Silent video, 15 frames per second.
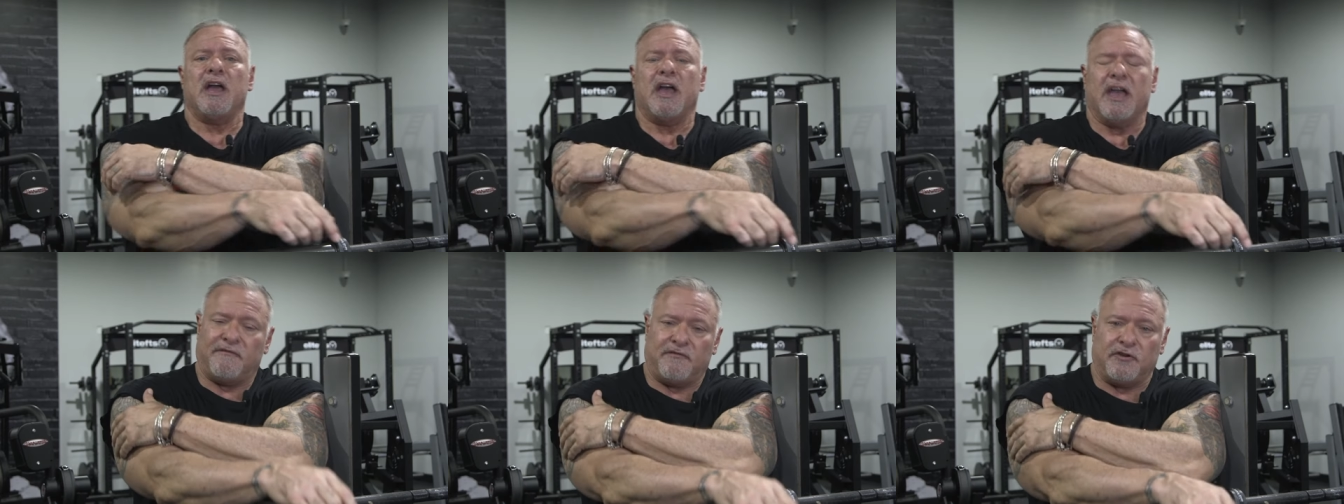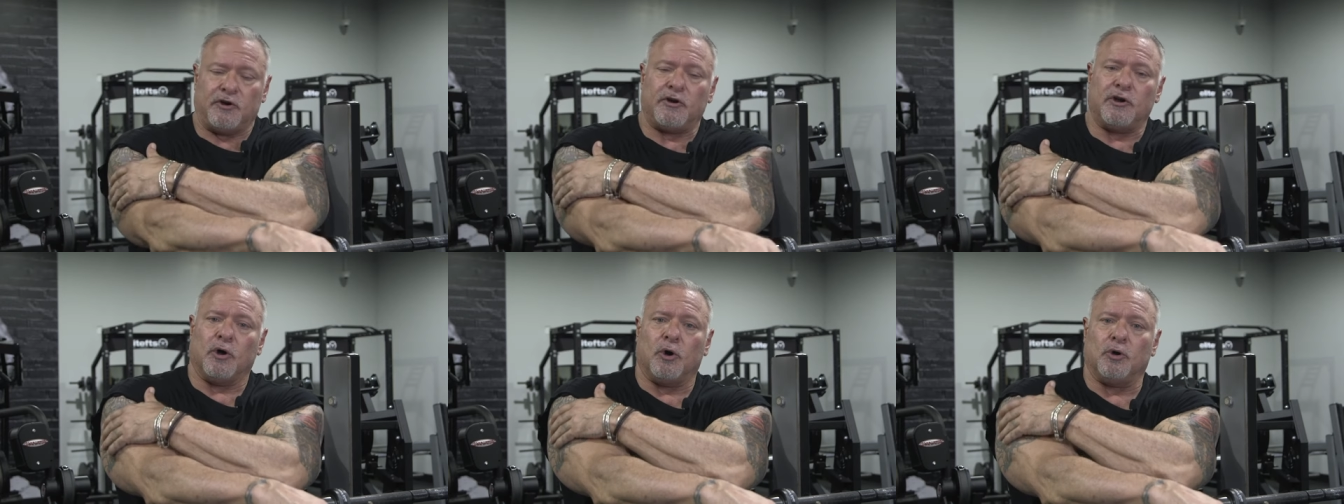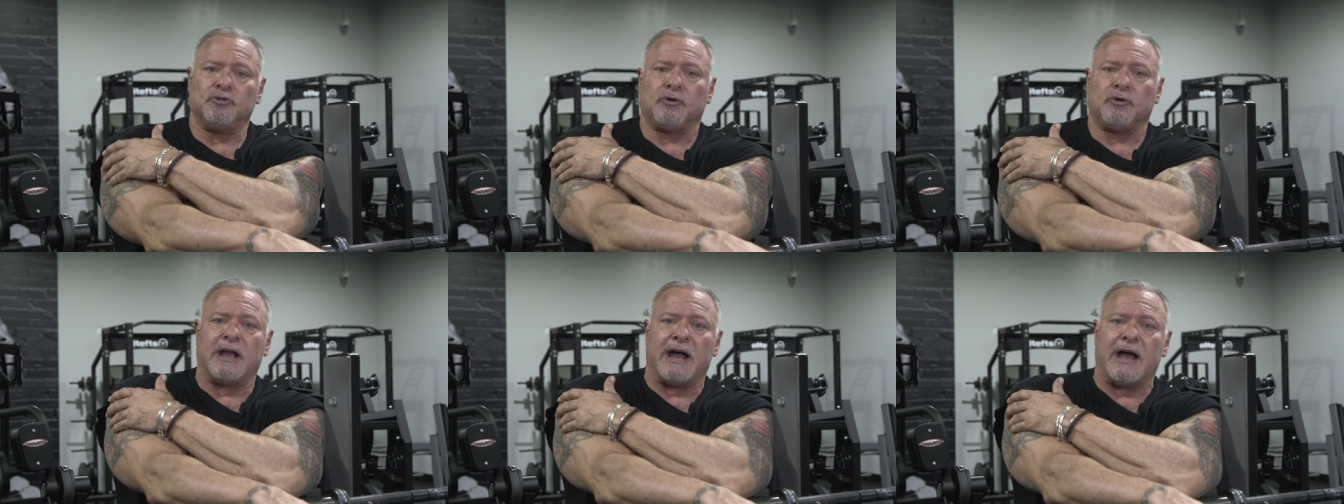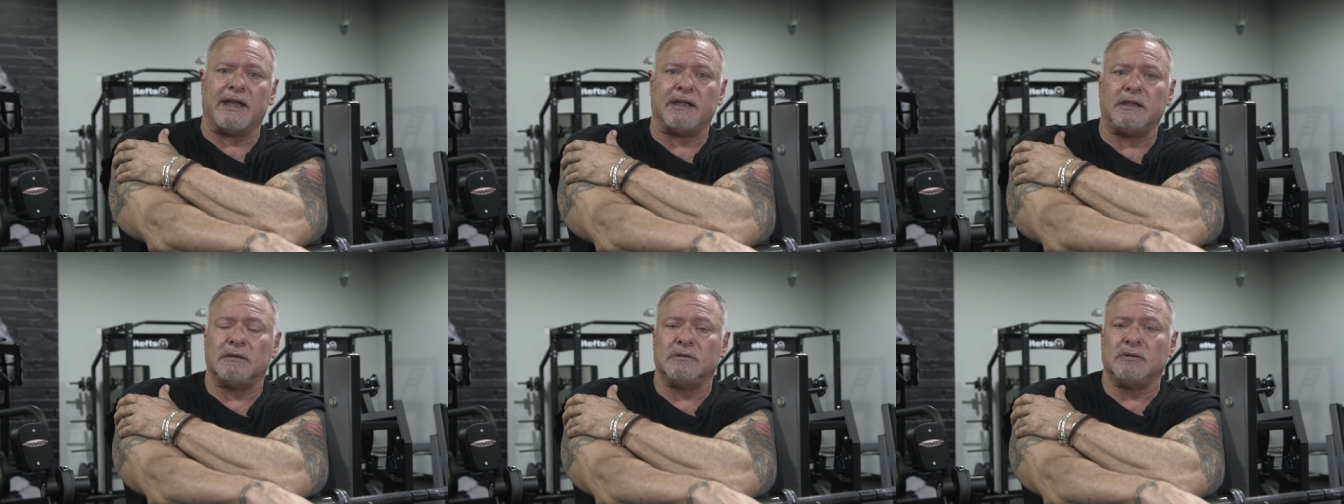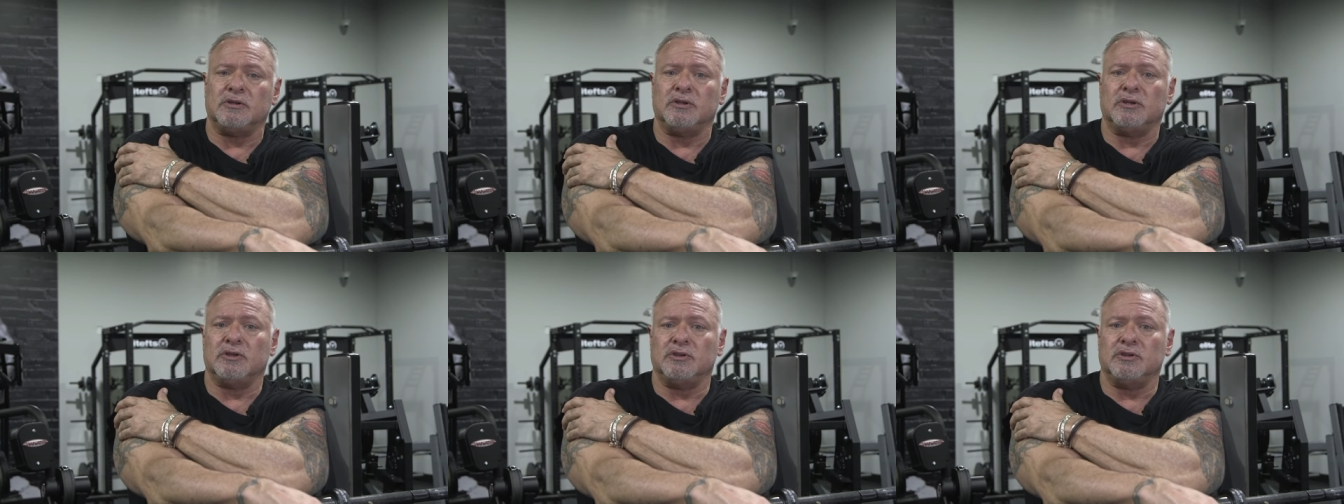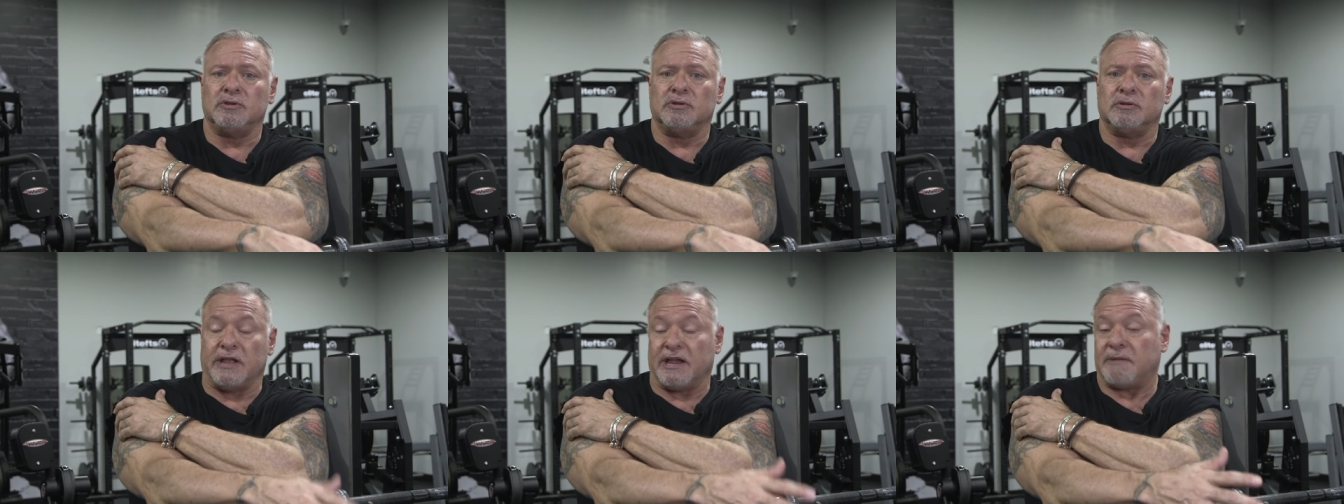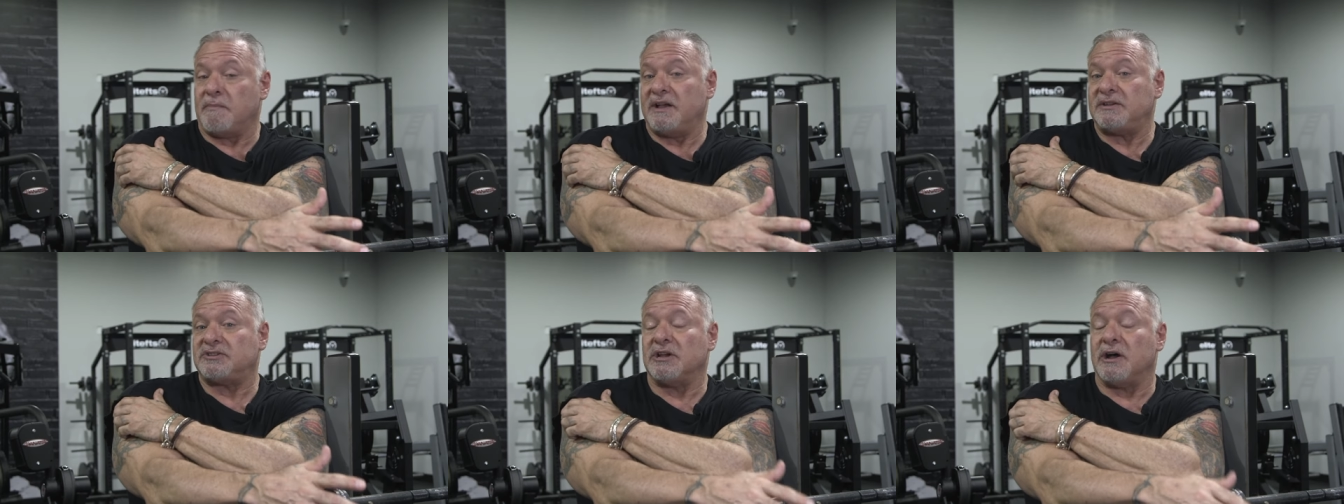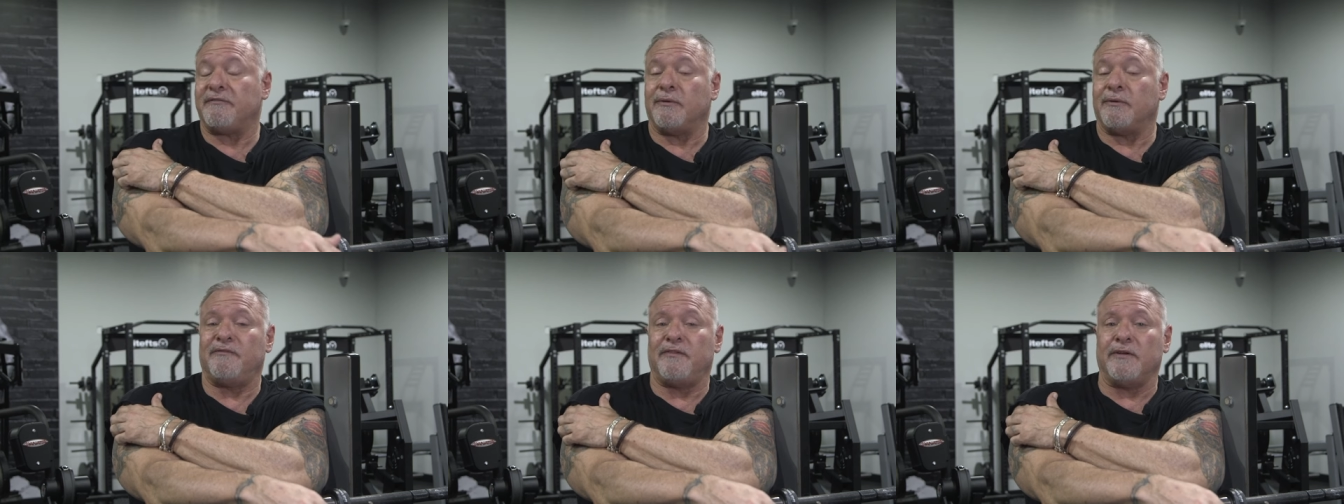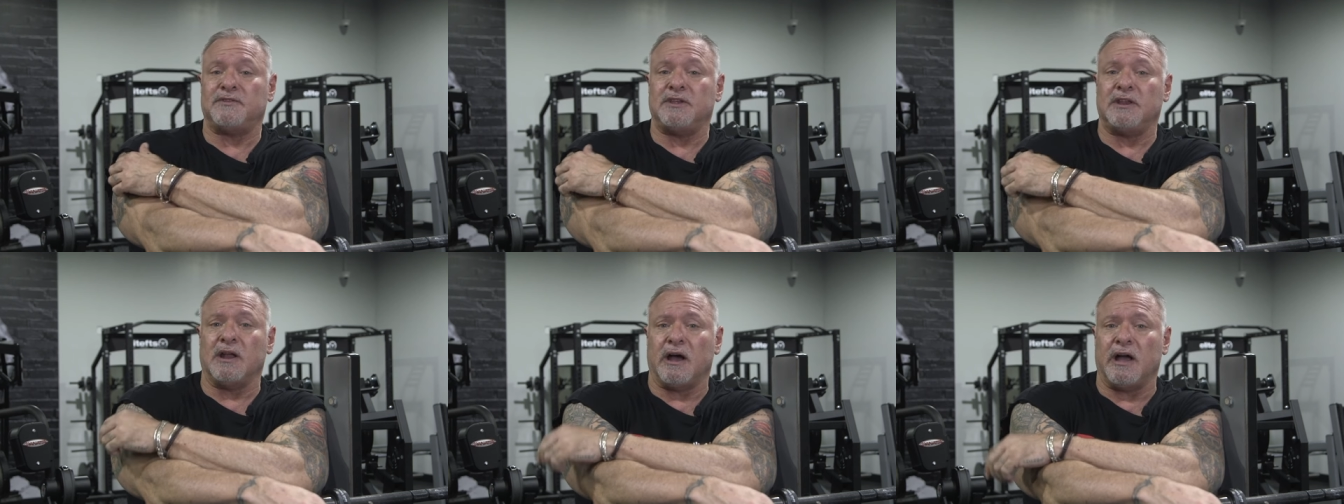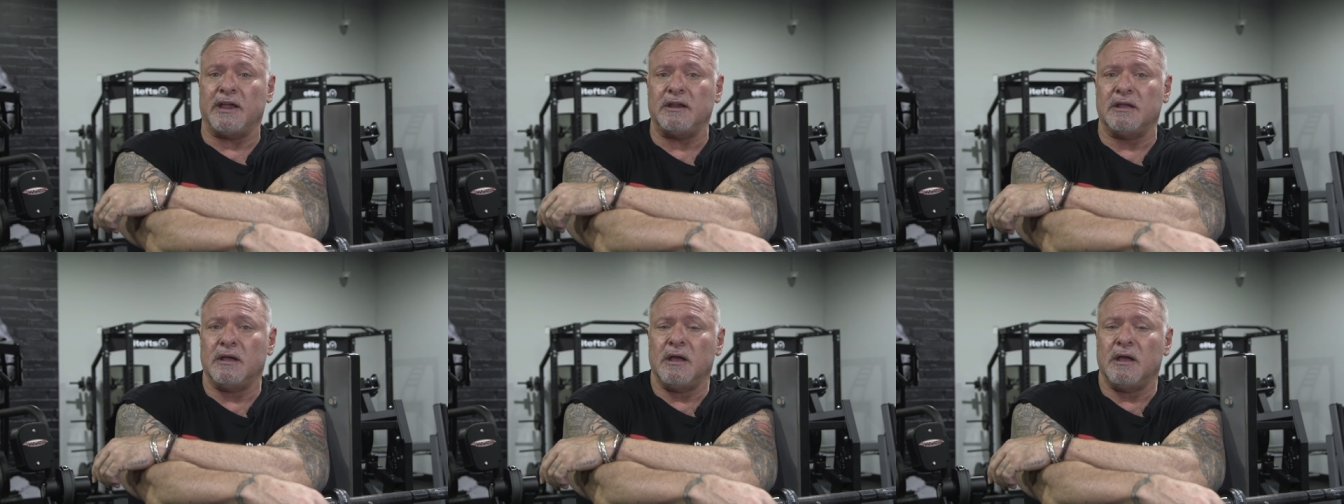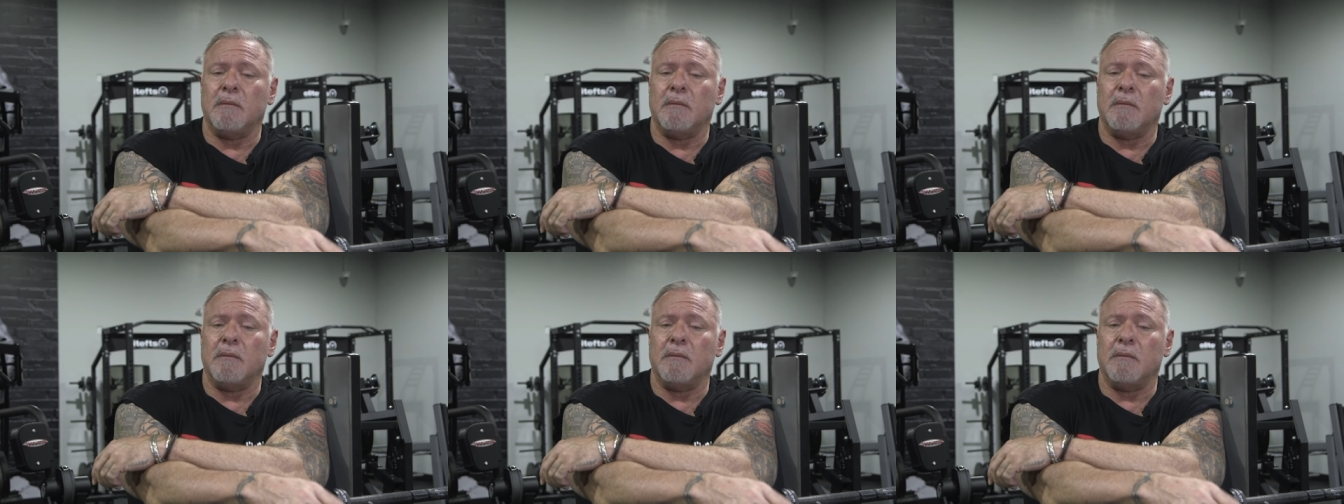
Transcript: If you're an older guy, like myself, I'm 59,